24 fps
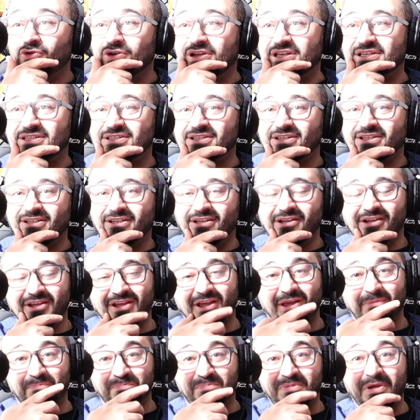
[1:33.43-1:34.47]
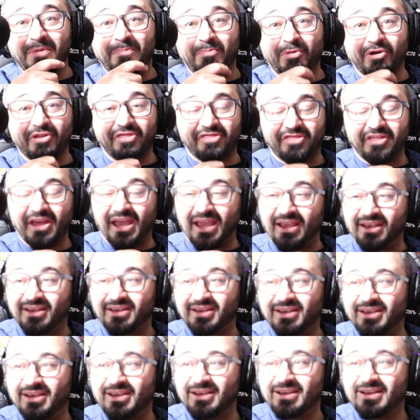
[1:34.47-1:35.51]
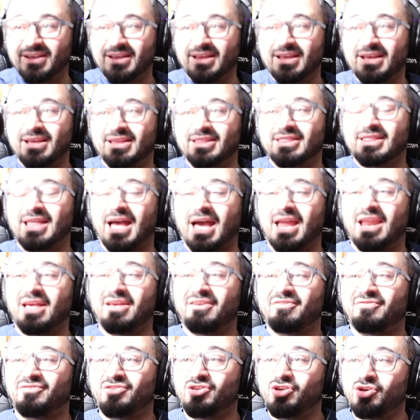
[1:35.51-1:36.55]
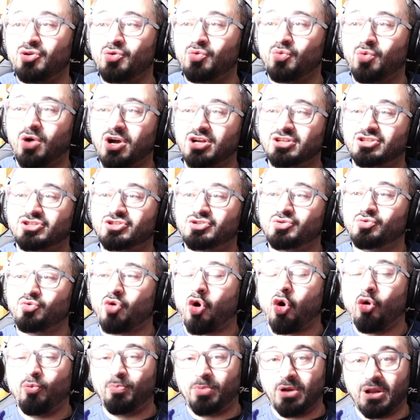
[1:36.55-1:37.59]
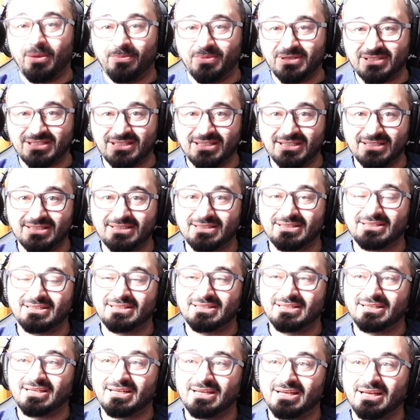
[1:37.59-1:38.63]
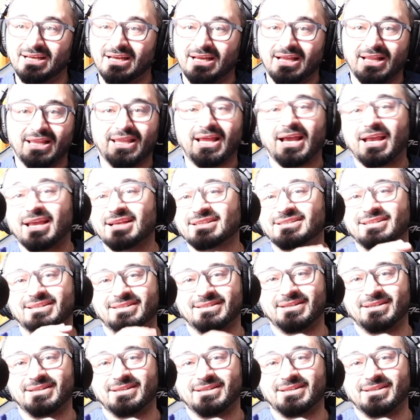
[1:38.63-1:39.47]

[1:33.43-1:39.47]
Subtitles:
reason, people think that if you want to open a business, like it's a